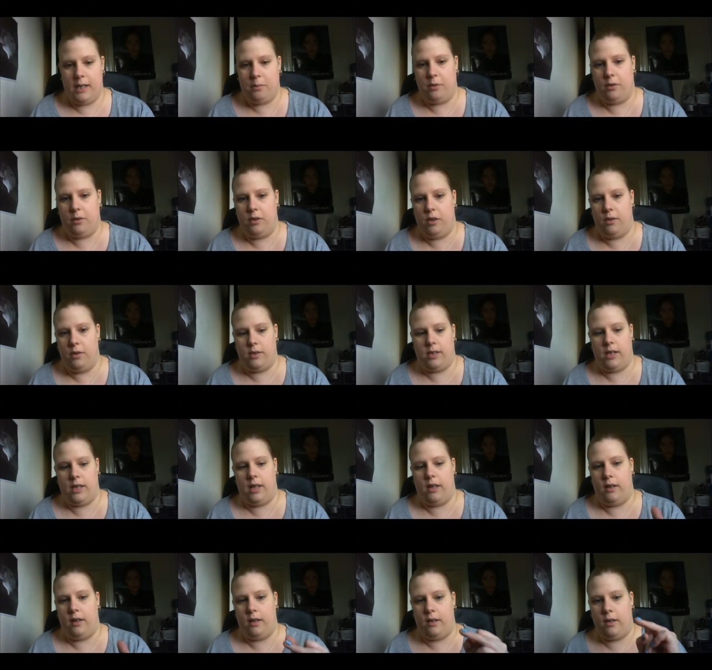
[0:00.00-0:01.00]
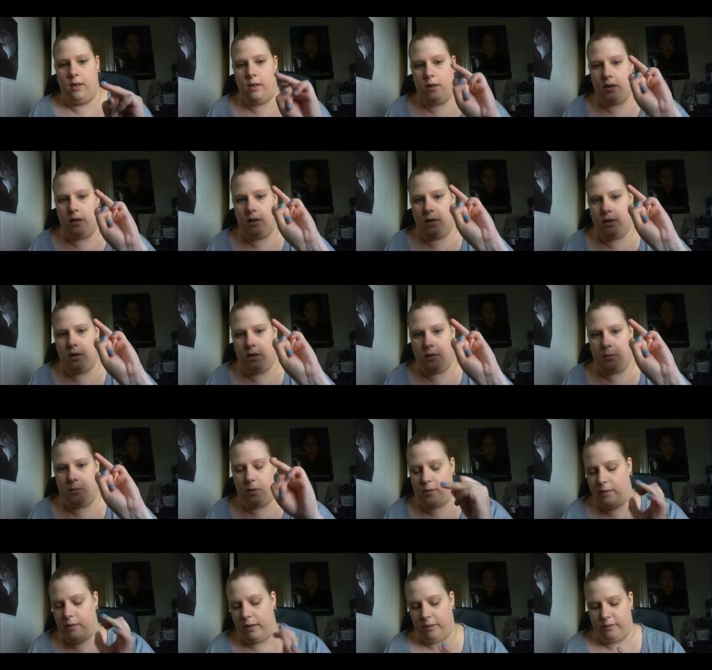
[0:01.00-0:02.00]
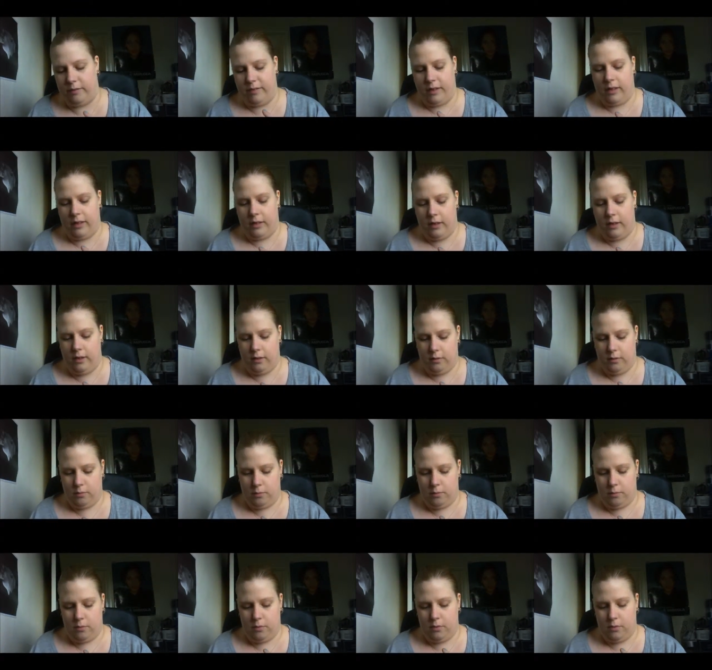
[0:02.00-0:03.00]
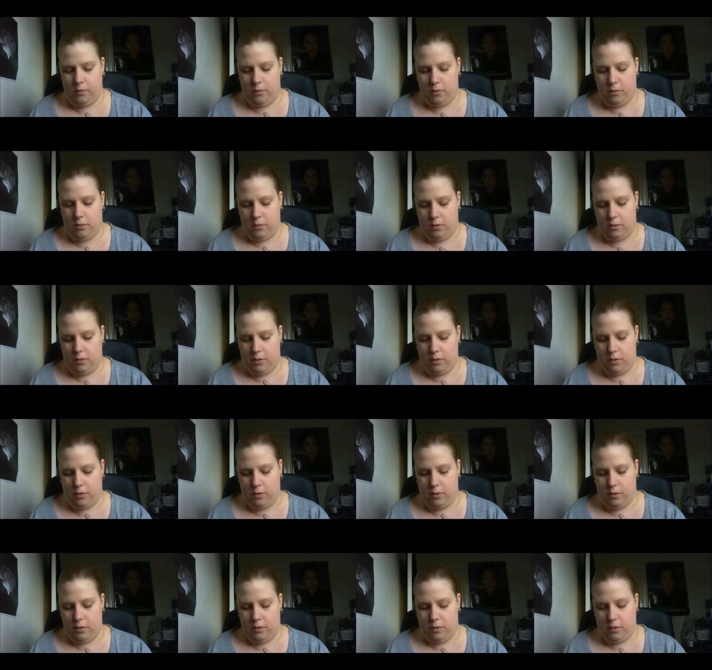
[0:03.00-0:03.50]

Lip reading: which I'm going to dab on using my ring finger,